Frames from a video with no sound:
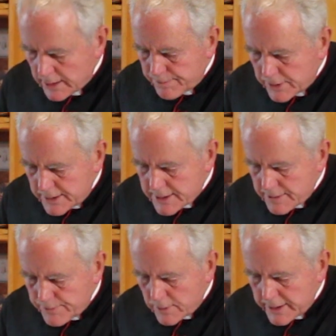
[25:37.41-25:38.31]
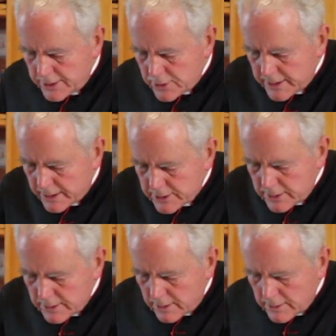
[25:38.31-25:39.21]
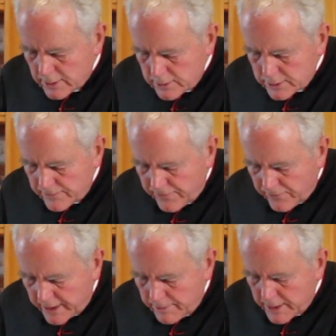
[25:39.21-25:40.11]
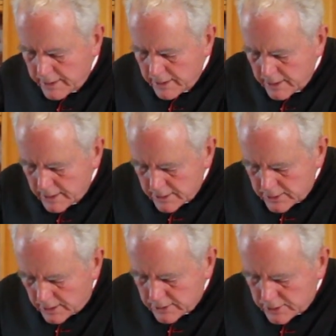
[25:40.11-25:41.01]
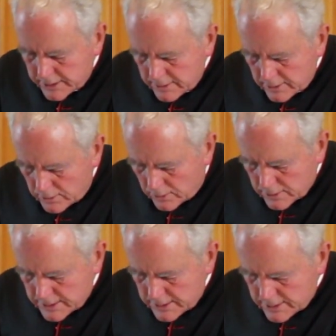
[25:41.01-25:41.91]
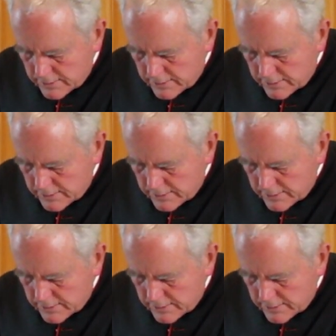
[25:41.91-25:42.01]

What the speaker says: Pretty simple. Introduction, conclusion, framing, doctrine, causes,